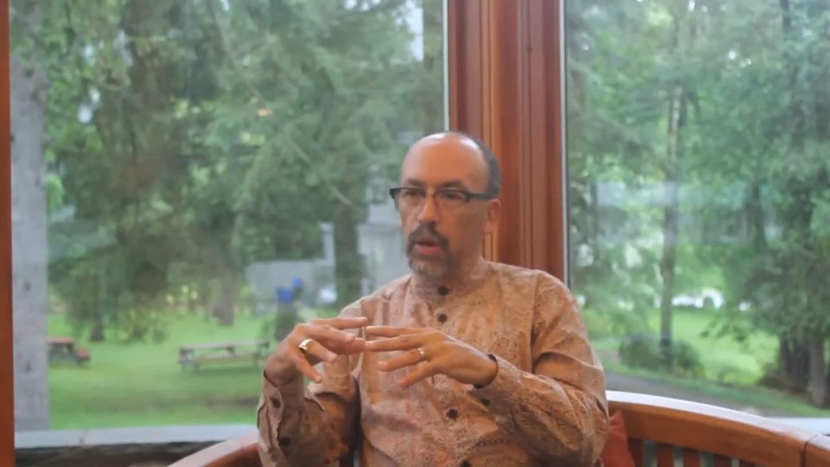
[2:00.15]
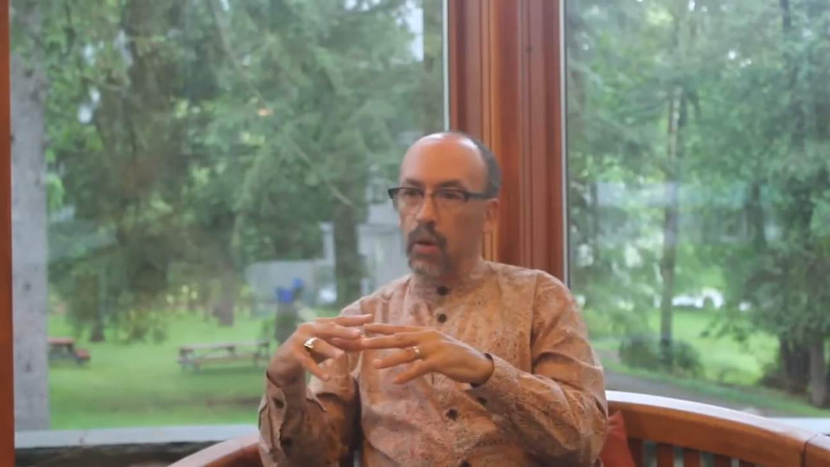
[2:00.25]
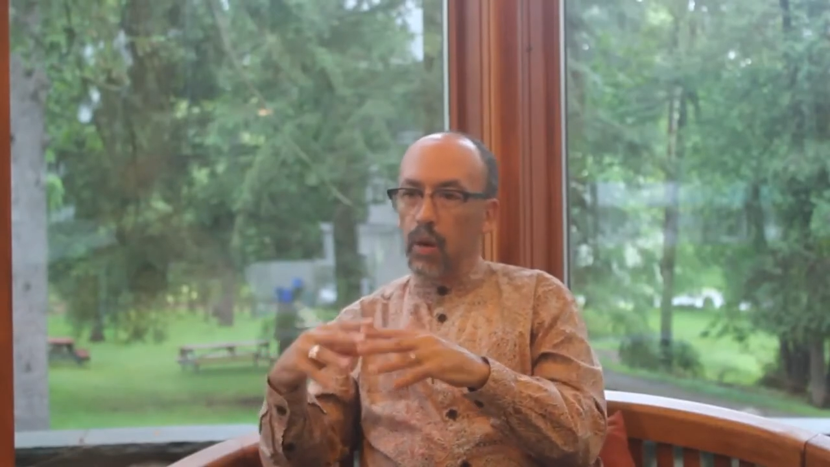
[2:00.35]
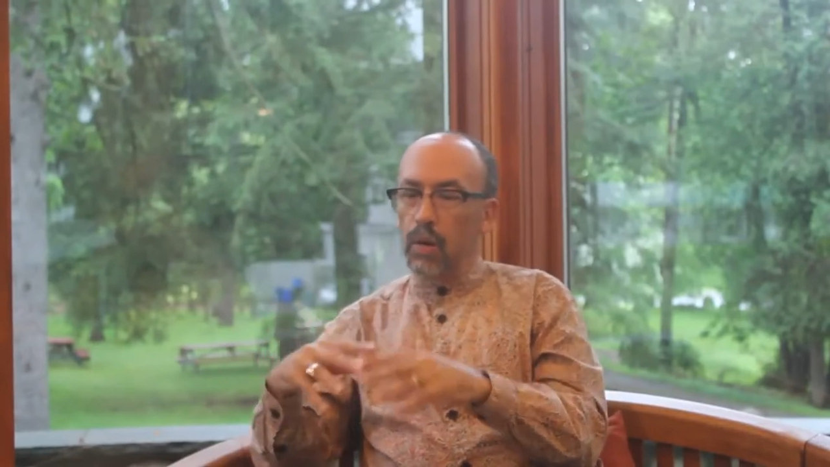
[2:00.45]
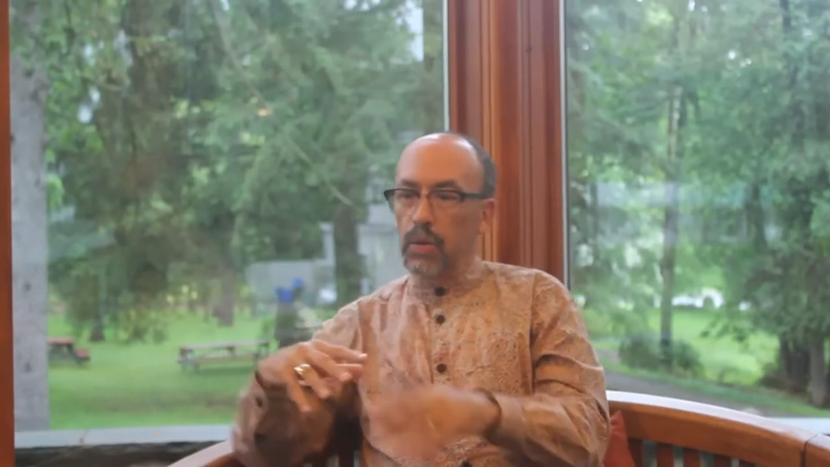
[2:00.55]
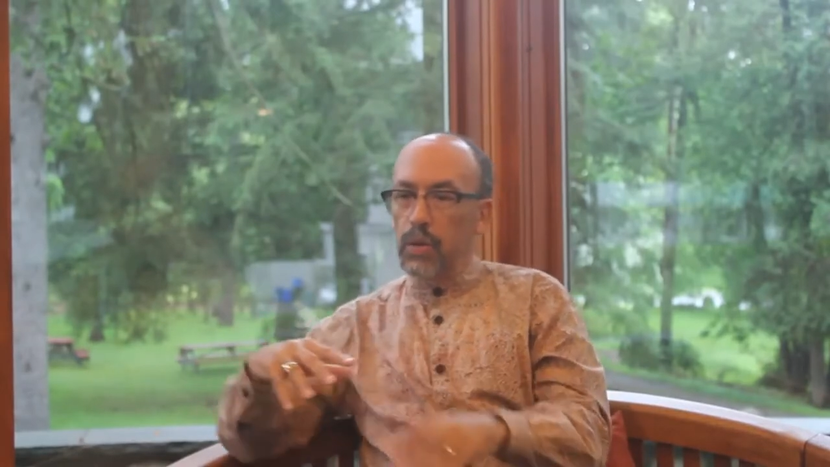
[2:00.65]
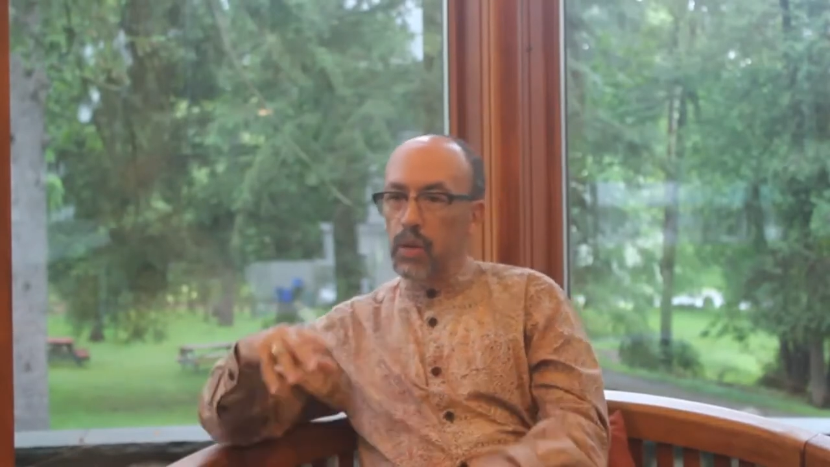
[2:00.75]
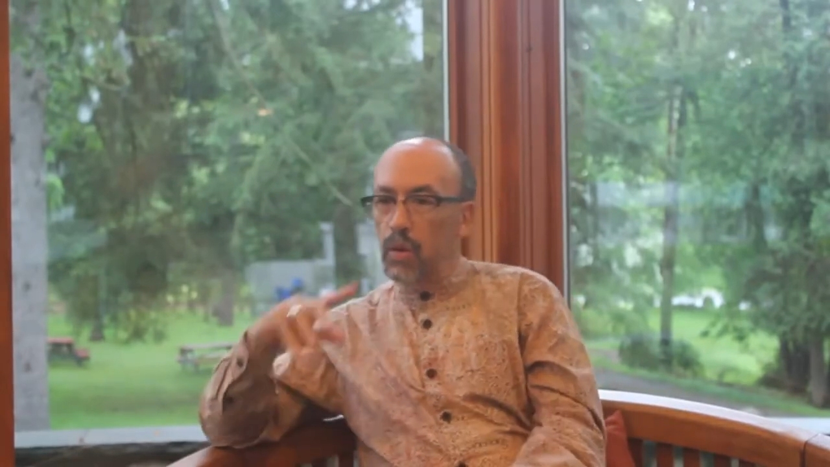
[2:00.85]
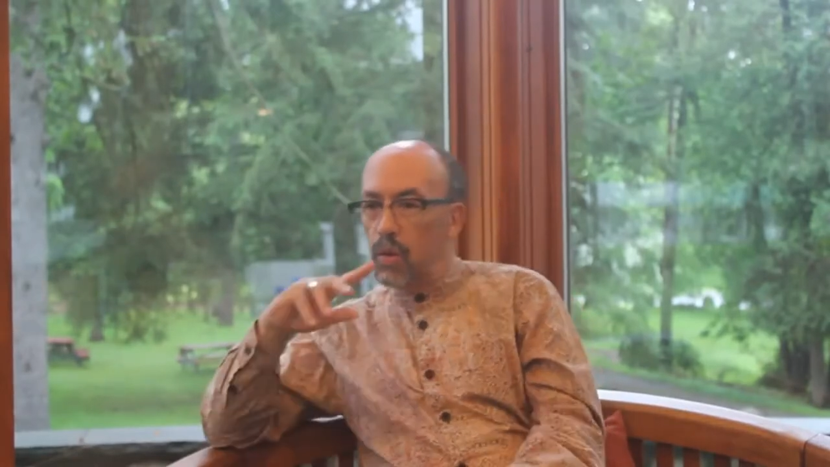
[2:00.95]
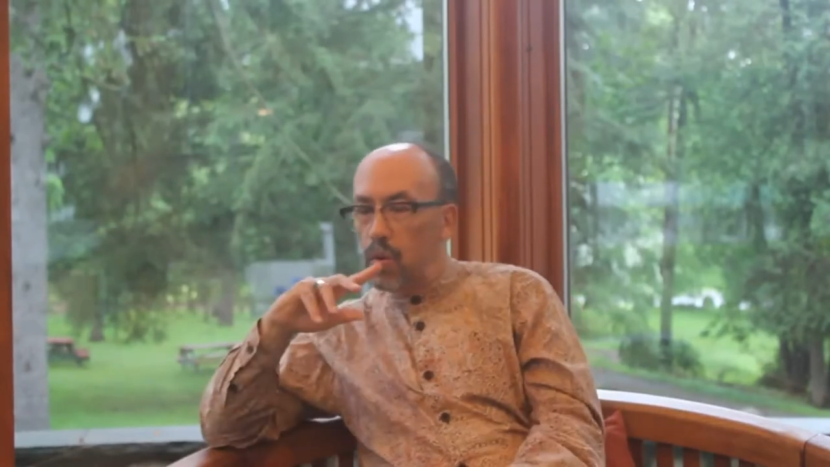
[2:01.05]
but it
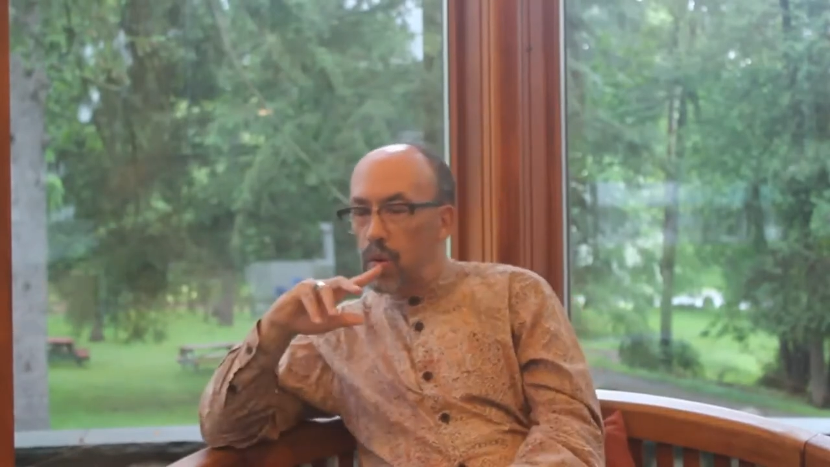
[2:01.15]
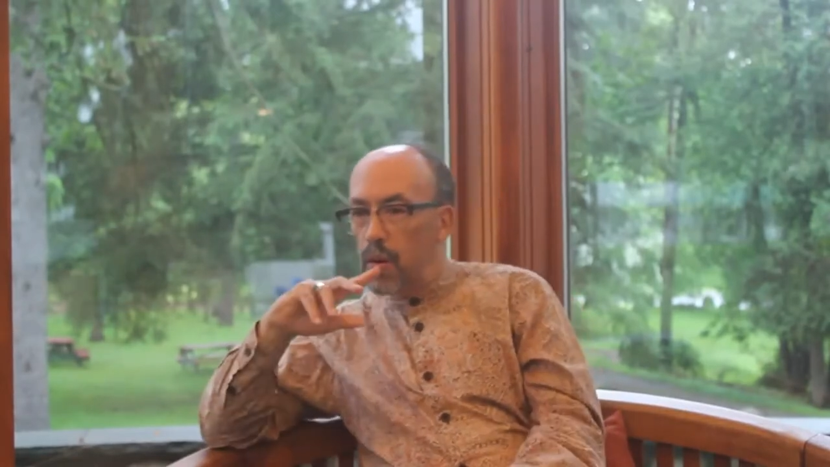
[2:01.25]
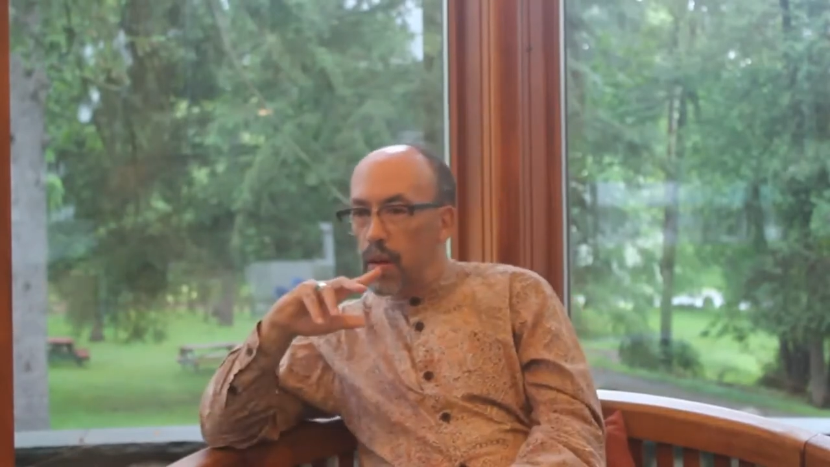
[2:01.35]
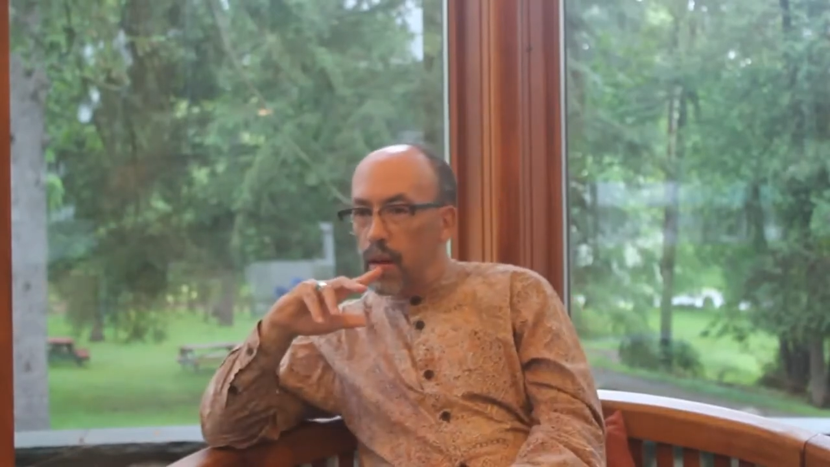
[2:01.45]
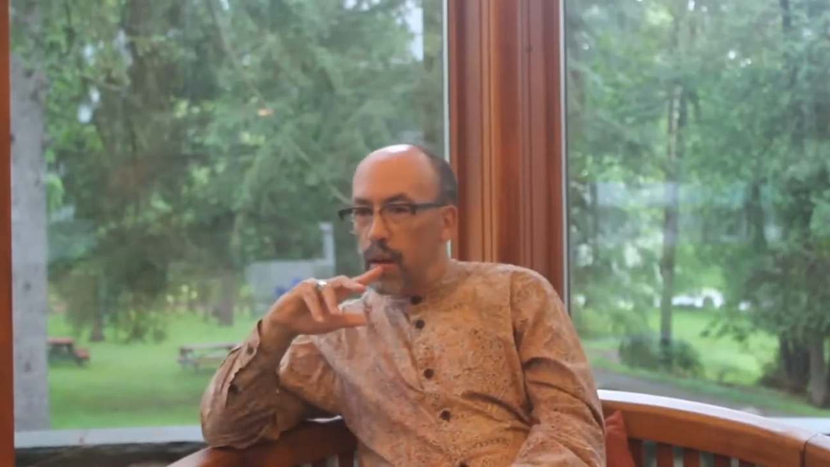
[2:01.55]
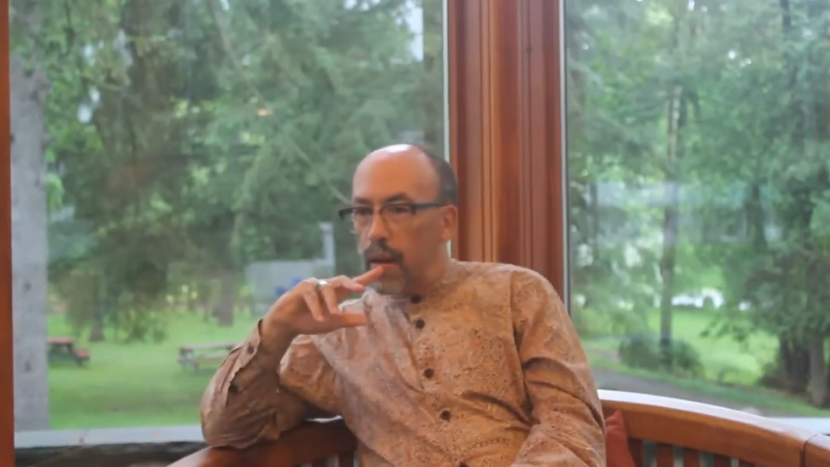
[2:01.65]
also,